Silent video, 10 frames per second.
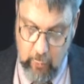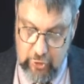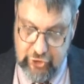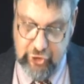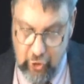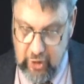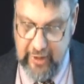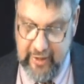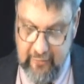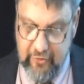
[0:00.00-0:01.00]
I will
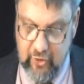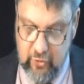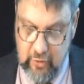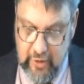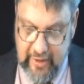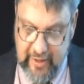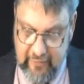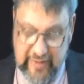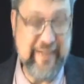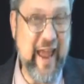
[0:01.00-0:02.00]
surely give you,
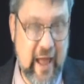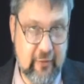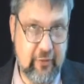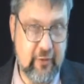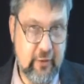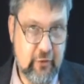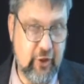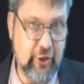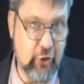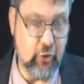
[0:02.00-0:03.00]
give a tenth
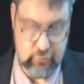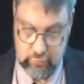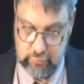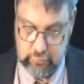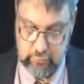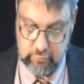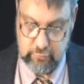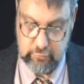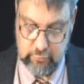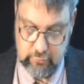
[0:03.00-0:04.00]
to you.
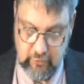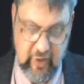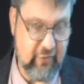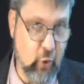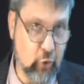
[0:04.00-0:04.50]
If you